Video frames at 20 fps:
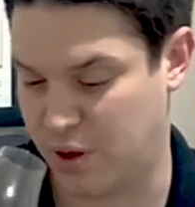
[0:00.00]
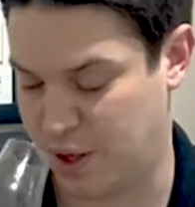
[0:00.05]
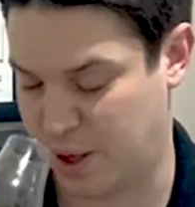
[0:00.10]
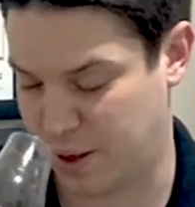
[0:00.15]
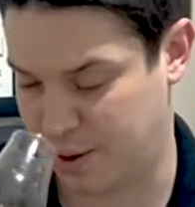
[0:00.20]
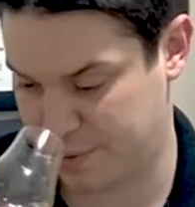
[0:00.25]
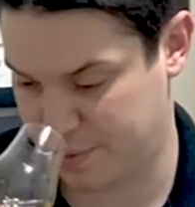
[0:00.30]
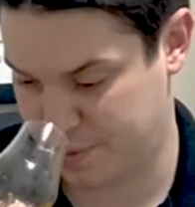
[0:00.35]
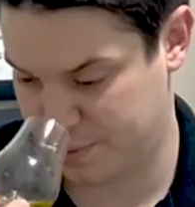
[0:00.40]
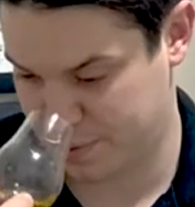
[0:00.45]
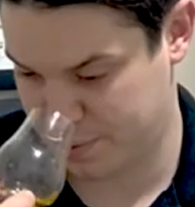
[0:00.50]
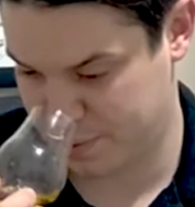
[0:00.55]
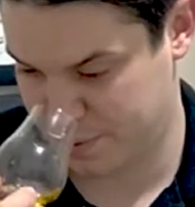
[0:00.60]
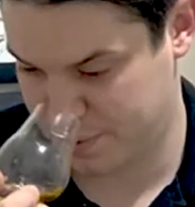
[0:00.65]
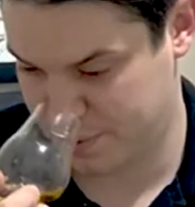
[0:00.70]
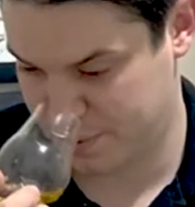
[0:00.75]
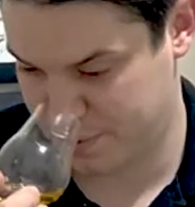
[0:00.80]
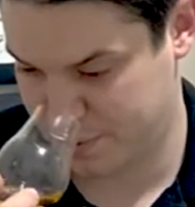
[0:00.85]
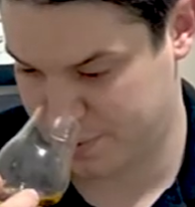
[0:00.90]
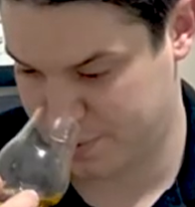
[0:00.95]
that.
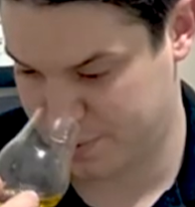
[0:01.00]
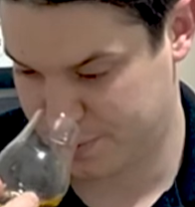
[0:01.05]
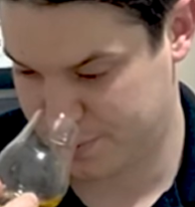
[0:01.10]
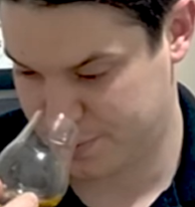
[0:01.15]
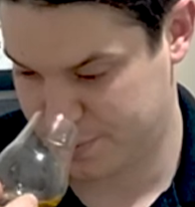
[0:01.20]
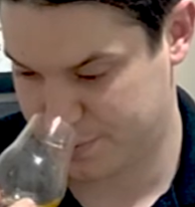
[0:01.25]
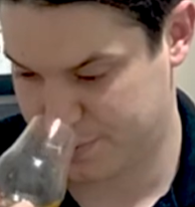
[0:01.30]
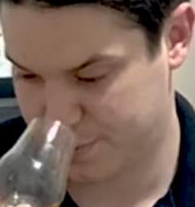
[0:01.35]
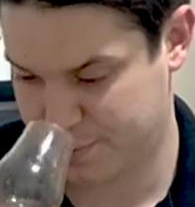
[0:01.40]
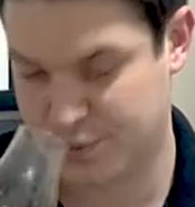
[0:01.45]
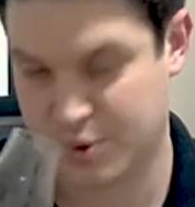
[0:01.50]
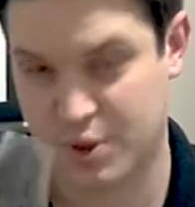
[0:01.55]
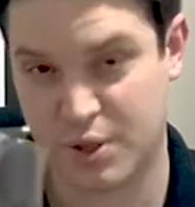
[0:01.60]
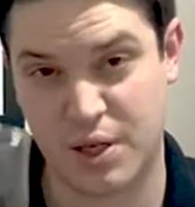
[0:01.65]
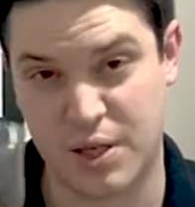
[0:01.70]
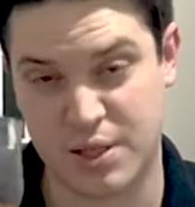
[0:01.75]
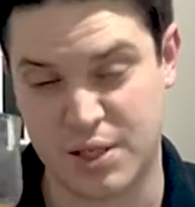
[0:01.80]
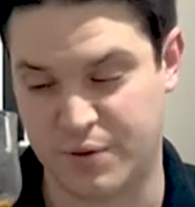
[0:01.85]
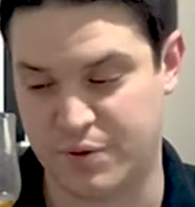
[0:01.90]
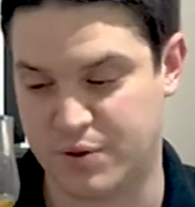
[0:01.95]

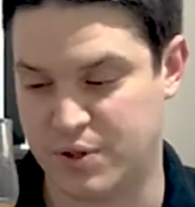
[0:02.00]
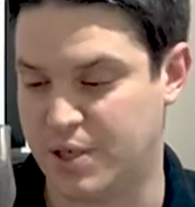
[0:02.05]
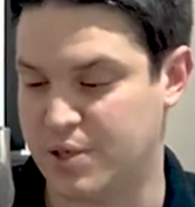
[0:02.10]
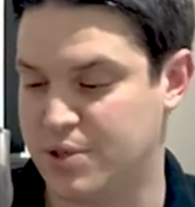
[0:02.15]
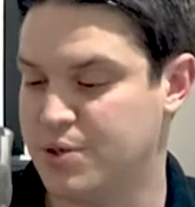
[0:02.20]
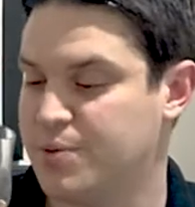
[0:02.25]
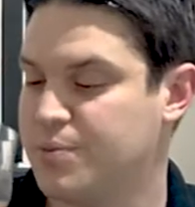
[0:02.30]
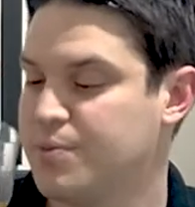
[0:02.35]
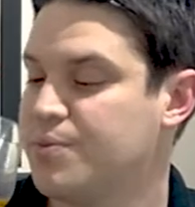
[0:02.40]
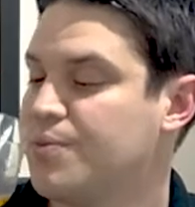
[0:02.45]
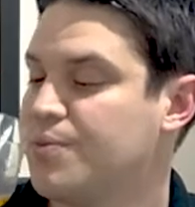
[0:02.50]
Let's have a taste.